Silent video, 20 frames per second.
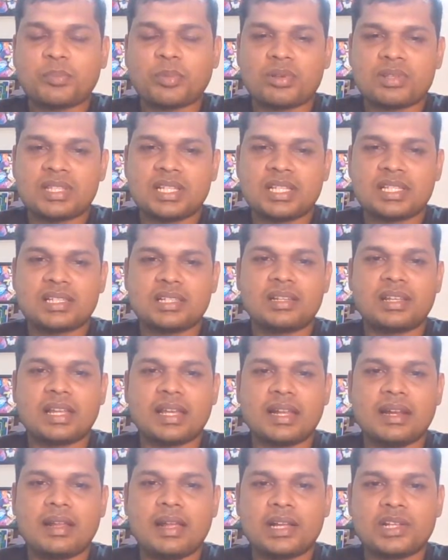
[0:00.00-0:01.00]
procession
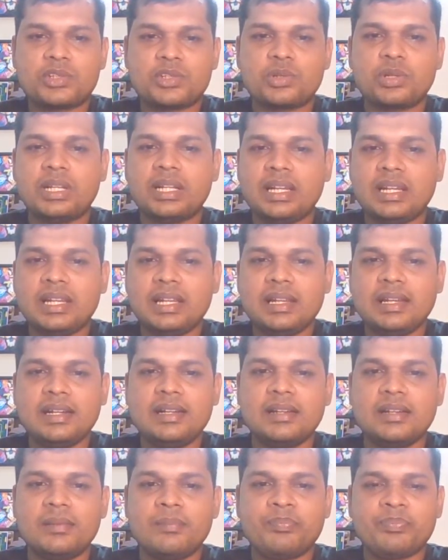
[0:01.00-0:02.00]
can actually
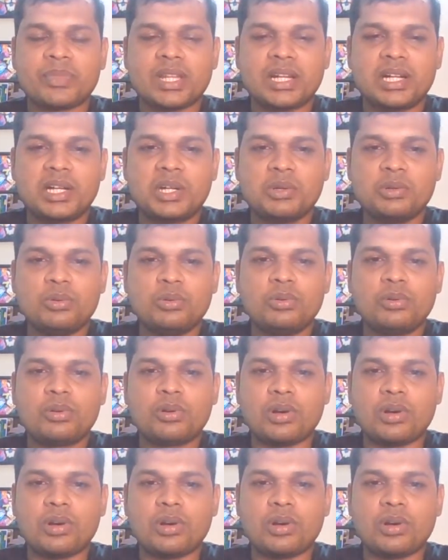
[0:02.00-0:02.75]
lead to